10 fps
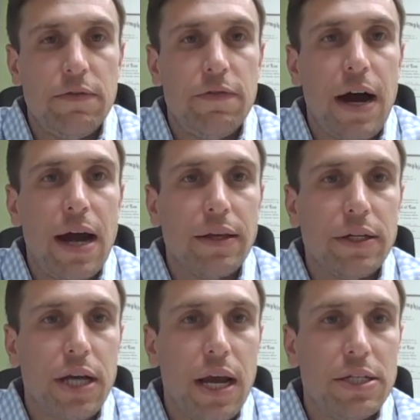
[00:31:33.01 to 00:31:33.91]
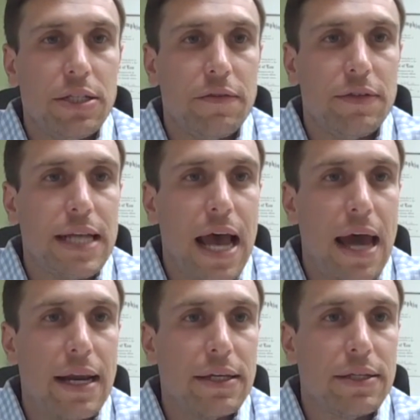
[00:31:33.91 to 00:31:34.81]
filing changes of
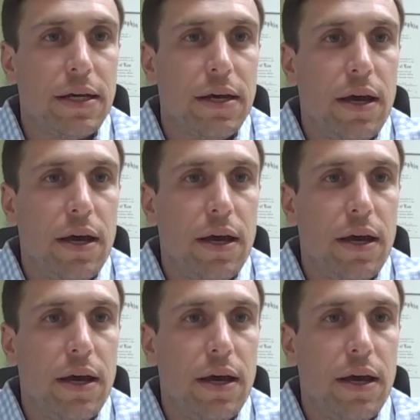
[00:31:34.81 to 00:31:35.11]
status